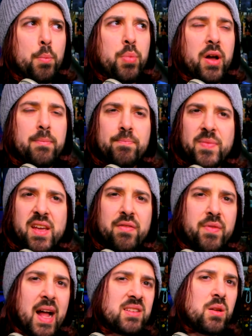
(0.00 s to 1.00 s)
But
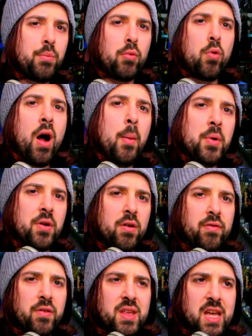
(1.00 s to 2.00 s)
if that's a barometer
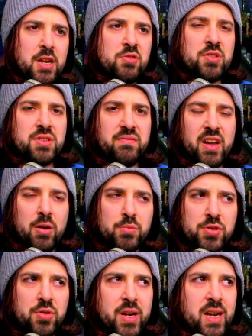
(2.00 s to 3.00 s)
for the interest of Elm
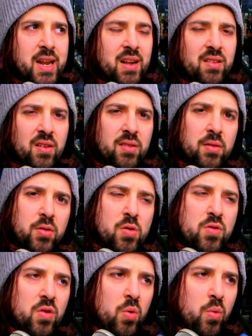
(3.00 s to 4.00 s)
Street and it doesn't
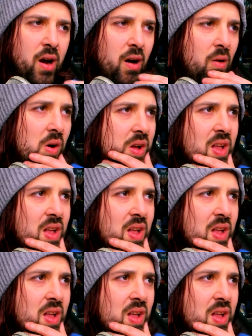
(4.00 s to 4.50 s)
do too well,